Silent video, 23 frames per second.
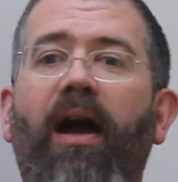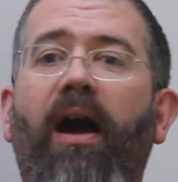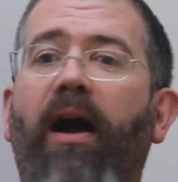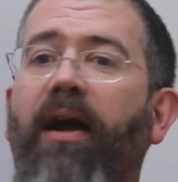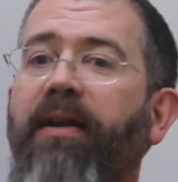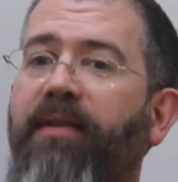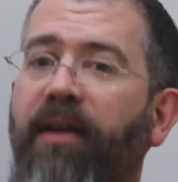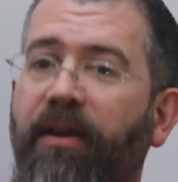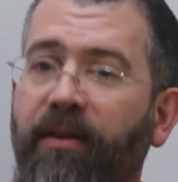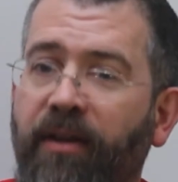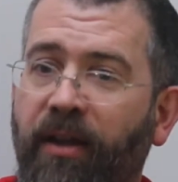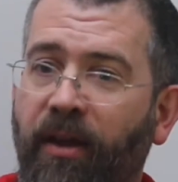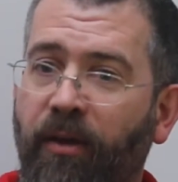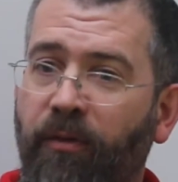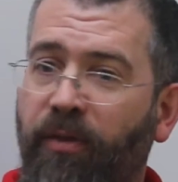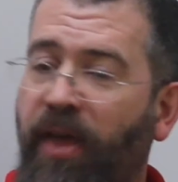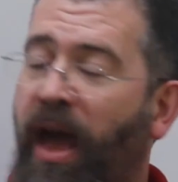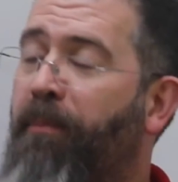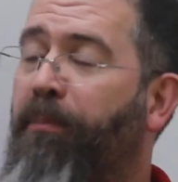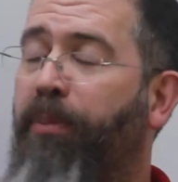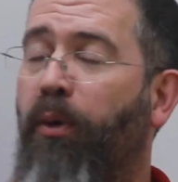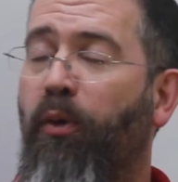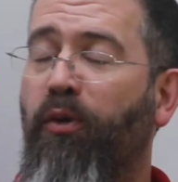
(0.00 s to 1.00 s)
I don't know,
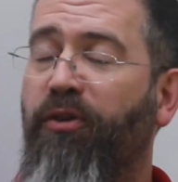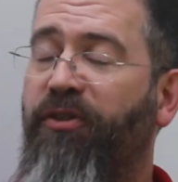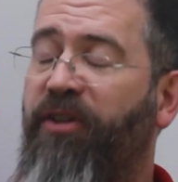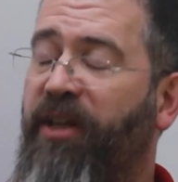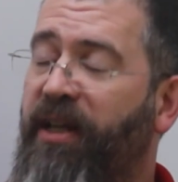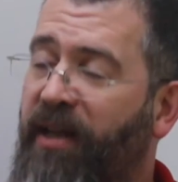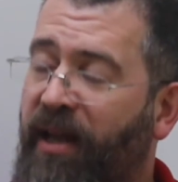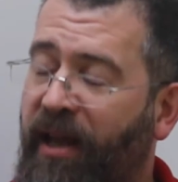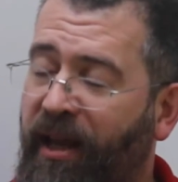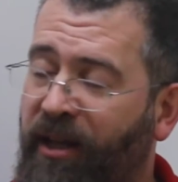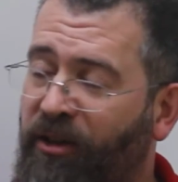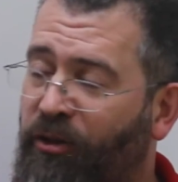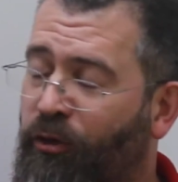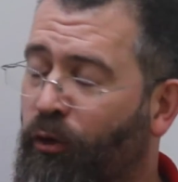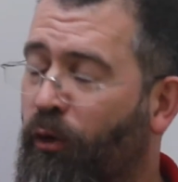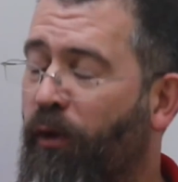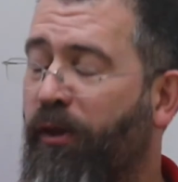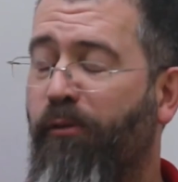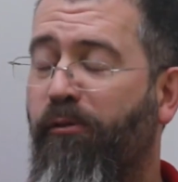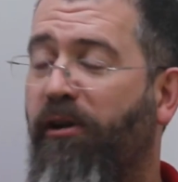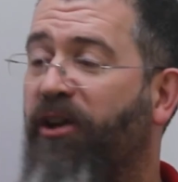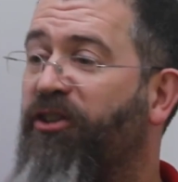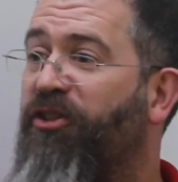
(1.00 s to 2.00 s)
that poor teenager
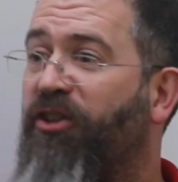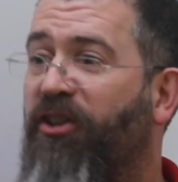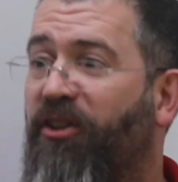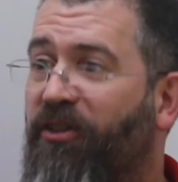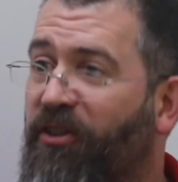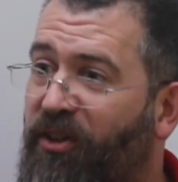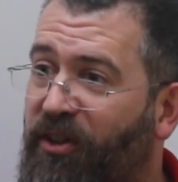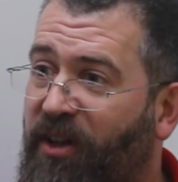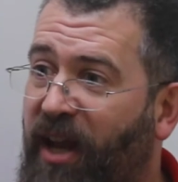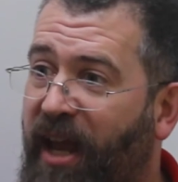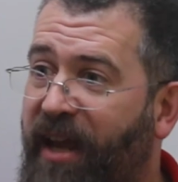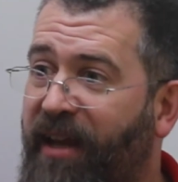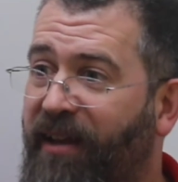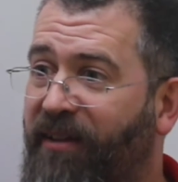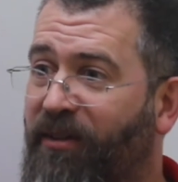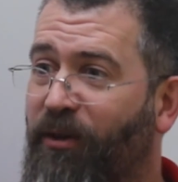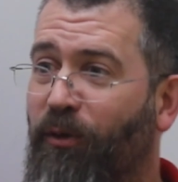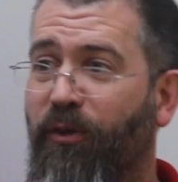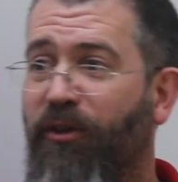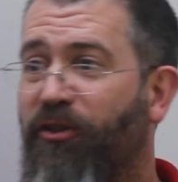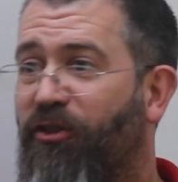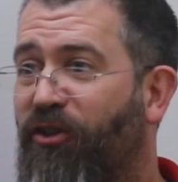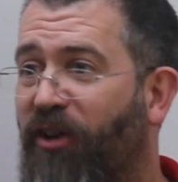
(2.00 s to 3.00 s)
or the Russian state
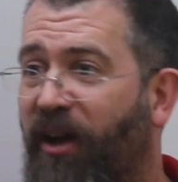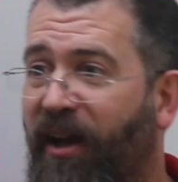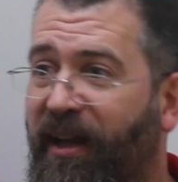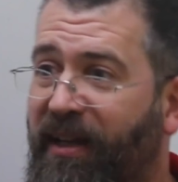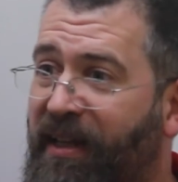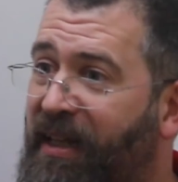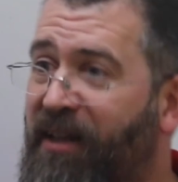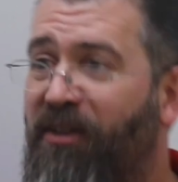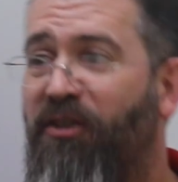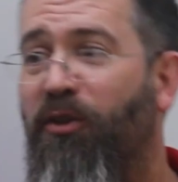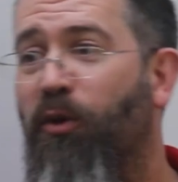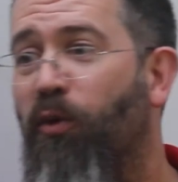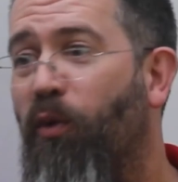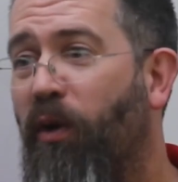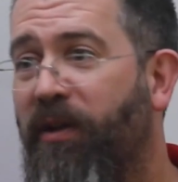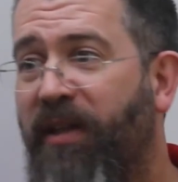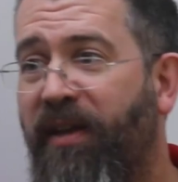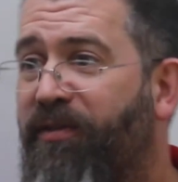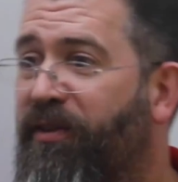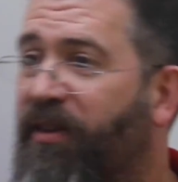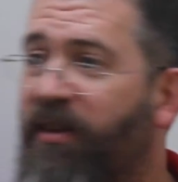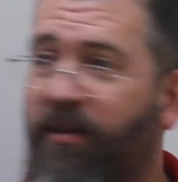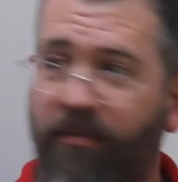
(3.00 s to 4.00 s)
or the Chinese or
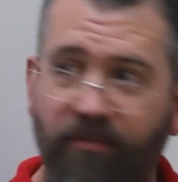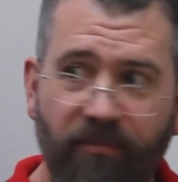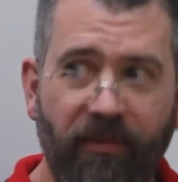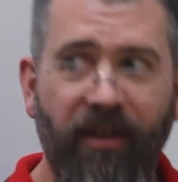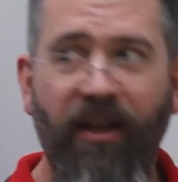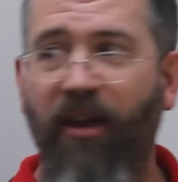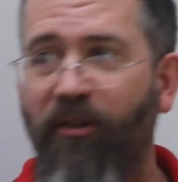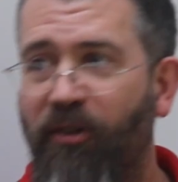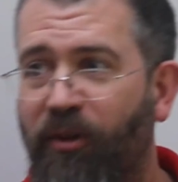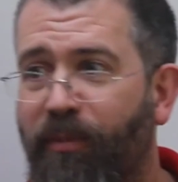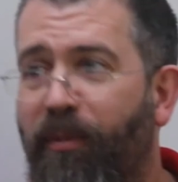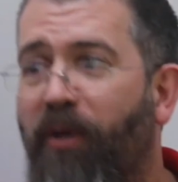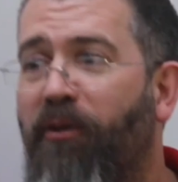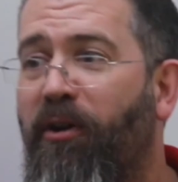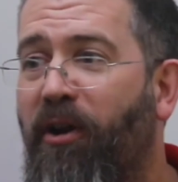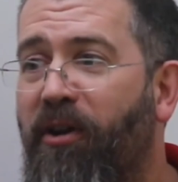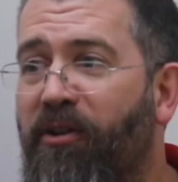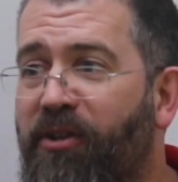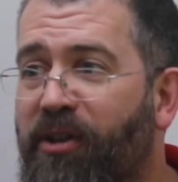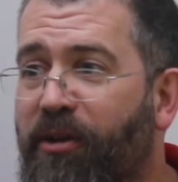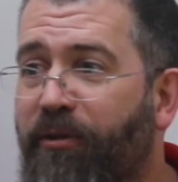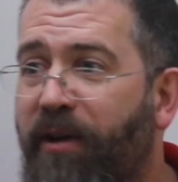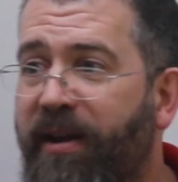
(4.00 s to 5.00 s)
whatever the
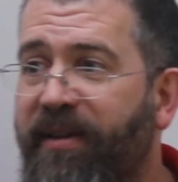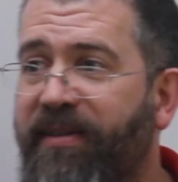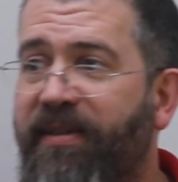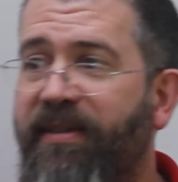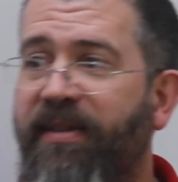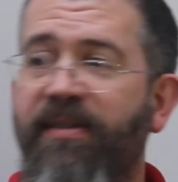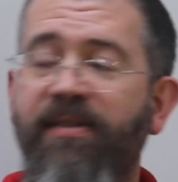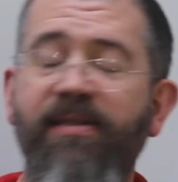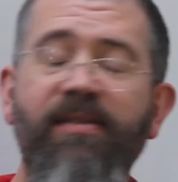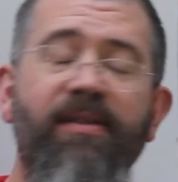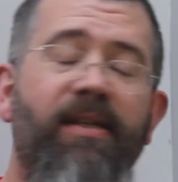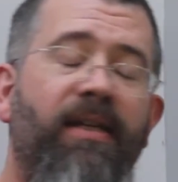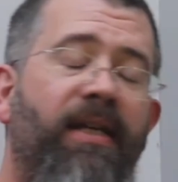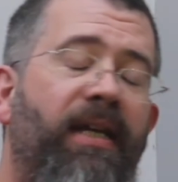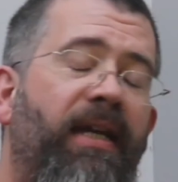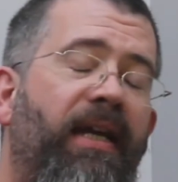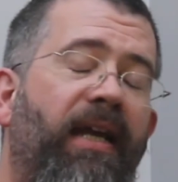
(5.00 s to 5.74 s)
tomorrow's threat is,